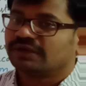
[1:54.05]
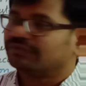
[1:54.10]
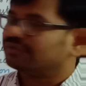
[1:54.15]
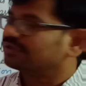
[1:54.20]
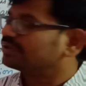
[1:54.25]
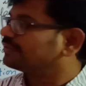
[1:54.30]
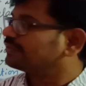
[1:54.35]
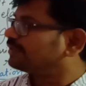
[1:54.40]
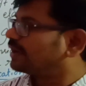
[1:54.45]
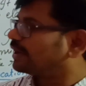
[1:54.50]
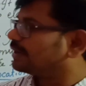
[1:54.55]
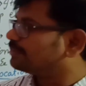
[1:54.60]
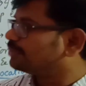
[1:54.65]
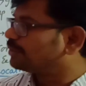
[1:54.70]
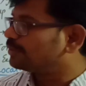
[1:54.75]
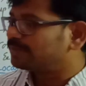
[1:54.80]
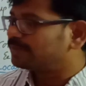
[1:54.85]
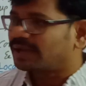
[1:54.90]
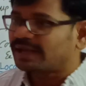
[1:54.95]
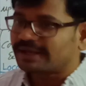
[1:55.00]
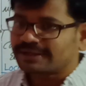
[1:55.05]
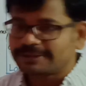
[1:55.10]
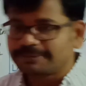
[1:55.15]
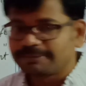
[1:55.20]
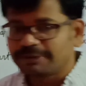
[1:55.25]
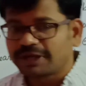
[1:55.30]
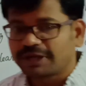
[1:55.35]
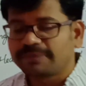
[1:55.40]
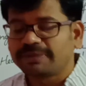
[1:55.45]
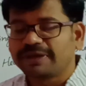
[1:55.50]
When the fibroblasts
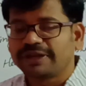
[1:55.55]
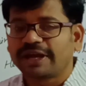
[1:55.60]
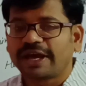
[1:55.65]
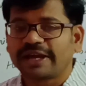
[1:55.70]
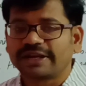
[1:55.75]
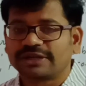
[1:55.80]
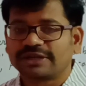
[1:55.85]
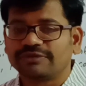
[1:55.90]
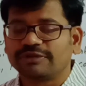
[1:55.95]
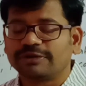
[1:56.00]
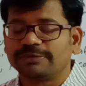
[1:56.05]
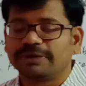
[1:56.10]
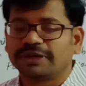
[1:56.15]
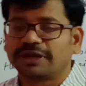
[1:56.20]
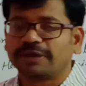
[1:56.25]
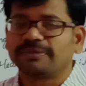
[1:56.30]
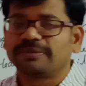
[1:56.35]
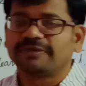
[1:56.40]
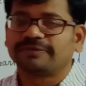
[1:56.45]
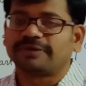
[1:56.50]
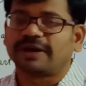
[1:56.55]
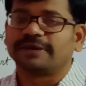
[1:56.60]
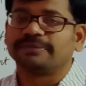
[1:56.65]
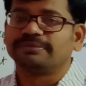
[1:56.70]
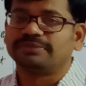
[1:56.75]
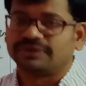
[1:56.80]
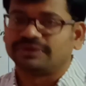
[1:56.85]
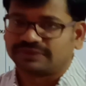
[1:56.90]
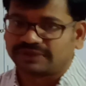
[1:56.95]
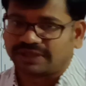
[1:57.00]
become inactive, it becomes a
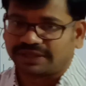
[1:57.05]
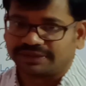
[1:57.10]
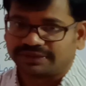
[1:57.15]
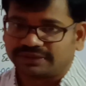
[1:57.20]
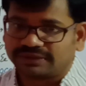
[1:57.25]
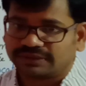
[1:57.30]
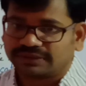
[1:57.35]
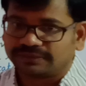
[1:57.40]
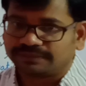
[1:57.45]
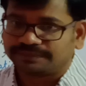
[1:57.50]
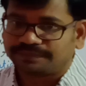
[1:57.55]
fibrocyte.